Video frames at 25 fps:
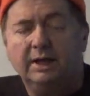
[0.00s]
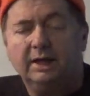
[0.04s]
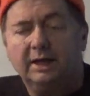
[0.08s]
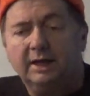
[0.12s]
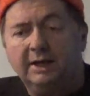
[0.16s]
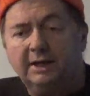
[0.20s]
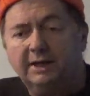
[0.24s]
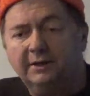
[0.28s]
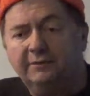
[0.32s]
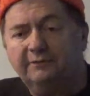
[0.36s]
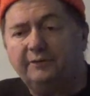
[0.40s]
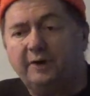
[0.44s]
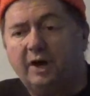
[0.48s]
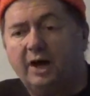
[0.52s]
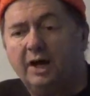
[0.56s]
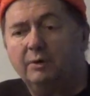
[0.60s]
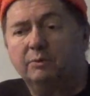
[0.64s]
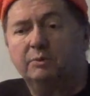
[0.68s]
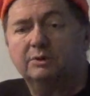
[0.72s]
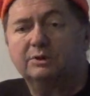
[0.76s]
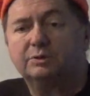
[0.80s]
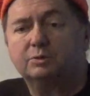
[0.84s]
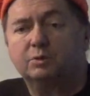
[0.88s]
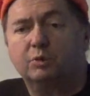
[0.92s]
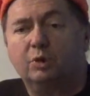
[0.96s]
If I
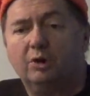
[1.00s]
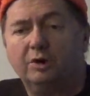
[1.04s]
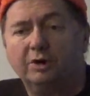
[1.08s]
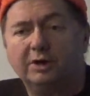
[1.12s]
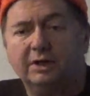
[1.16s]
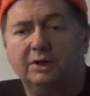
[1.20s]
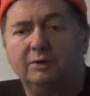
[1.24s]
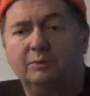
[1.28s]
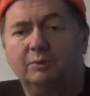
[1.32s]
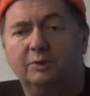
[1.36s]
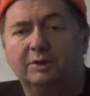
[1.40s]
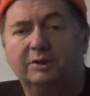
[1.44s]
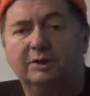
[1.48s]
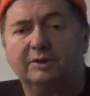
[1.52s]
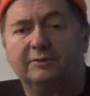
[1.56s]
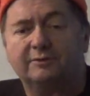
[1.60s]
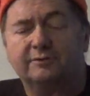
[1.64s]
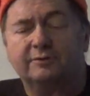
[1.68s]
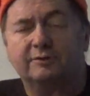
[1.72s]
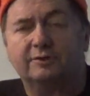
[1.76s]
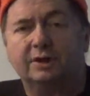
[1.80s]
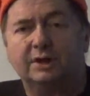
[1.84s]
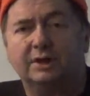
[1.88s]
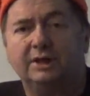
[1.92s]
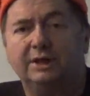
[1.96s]
was working with it
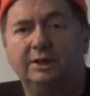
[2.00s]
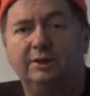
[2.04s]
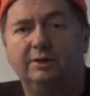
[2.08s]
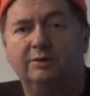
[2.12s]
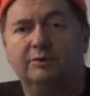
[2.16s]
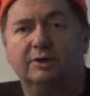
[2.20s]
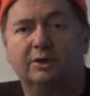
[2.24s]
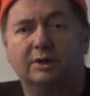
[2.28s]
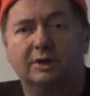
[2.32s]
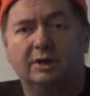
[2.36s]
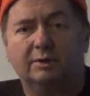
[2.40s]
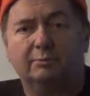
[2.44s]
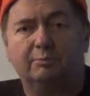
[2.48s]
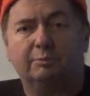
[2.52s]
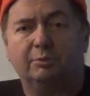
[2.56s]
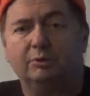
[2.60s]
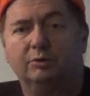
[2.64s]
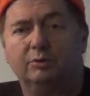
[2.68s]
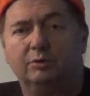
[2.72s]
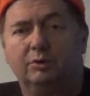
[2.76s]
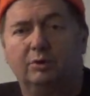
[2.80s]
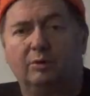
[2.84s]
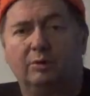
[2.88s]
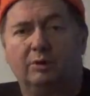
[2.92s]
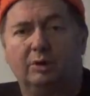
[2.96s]
for a year and I
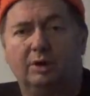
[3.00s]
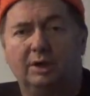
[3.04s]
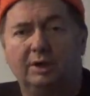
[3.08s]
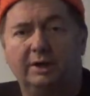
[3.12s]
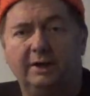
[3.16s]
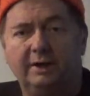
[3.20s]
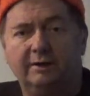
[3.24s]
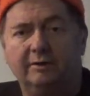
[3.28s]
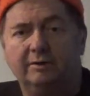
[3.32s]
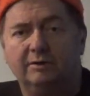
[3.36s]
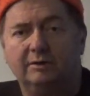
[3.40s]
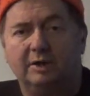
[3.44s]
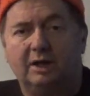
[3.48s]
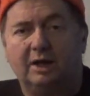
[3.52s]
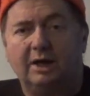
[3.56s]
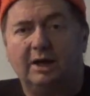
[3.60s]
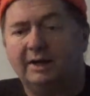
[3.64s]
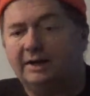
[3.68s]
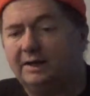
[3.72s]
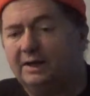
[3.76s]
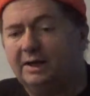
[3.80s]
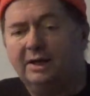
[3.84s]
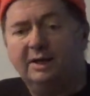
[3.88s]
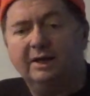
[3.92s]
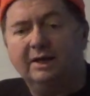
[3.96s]
blew an
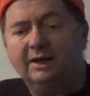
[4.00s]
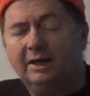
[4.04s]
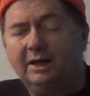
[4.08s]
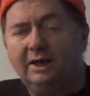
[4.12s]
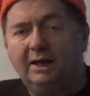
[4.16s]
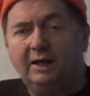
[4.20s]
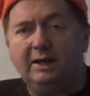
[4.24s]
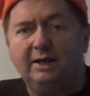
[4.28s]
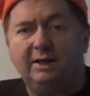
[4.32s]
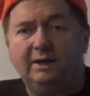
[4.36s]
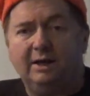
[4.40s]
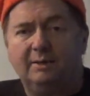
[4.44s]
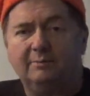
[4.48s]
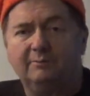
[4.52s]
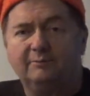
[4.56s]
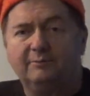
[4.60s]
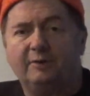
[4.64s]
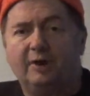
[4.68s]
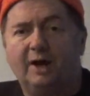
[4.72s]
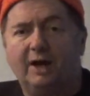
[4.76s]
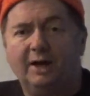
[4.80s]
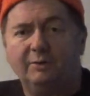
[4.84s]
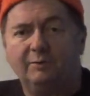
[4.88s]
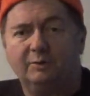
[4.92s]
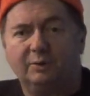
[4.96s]
airline, hey, I'm
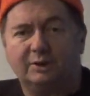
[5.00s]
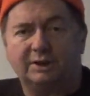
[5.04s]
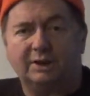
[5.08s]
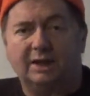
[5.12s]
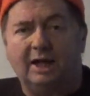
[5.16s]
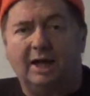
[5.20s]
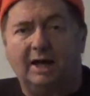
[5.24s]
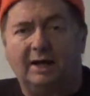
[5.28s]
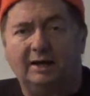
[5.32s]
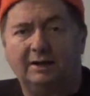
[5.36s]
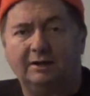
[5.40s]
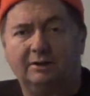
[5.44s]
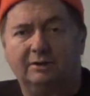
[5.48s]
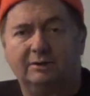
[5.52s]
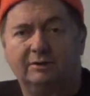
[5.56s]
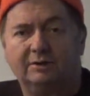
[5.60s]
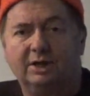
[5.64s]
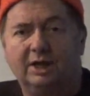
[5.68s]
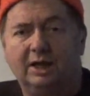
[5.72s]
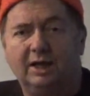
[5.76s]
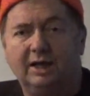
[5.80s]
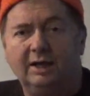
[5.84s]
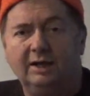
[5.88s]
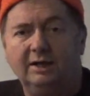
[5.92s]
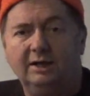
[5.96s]
fine with that,
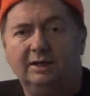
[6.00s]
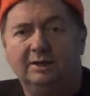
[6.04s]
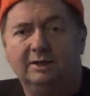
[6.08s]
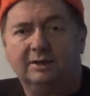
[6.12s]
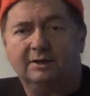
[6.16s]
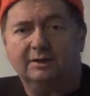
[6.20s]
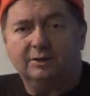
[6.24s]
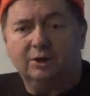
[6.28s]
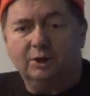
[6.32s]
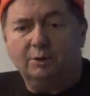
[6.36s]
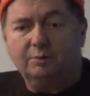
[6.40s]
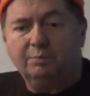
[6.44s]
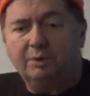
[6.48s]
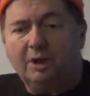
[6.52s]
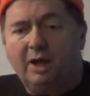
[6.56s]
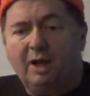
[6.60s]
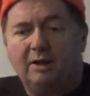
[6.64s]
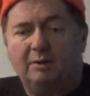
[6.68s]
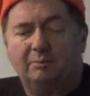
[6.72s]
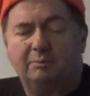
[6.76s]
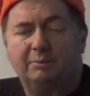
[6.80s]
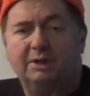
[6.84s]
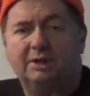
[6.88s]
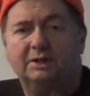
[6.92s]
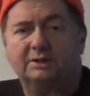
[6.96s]
okay? No
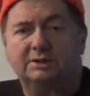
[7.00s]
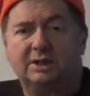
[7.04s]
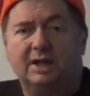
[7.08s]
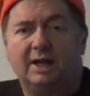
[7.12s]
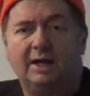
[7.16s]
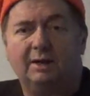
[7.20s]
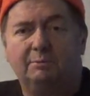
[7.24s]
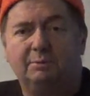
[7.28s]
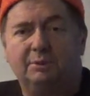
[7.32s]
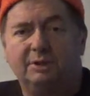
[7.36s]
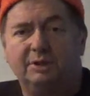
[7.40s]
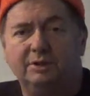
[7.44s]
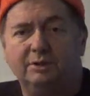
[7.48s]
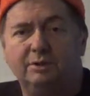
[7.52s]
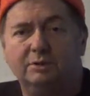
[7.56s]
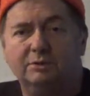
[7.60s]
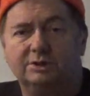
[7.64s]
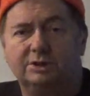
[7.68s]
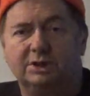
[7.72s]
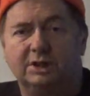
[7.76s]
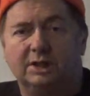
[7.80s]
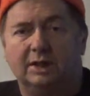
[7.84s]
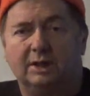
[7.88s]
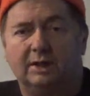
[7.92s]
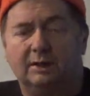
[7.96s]
problem, because I had been
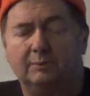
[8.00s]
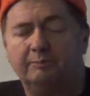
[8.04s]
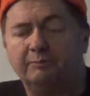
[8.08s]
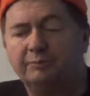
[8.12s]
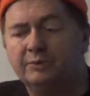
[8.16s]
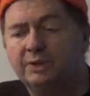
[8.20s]
using it.